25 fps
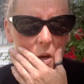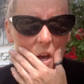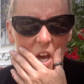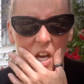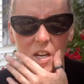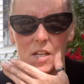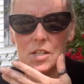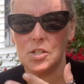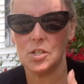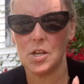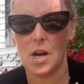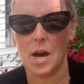I
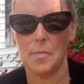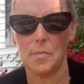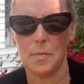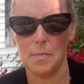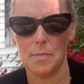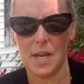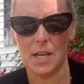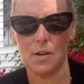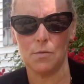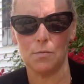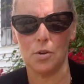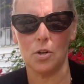had to stop and
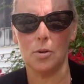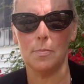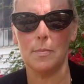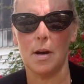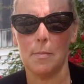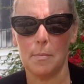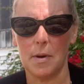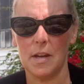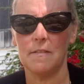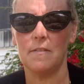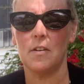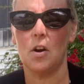make room
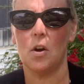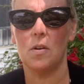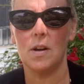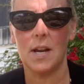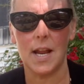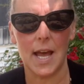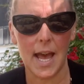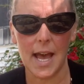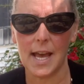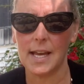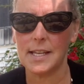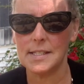on my phone,
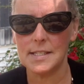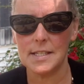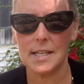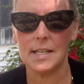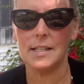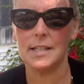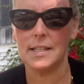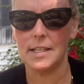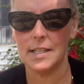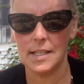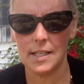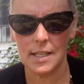and I
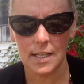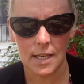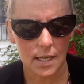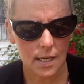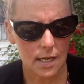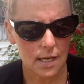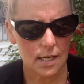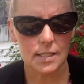accidentally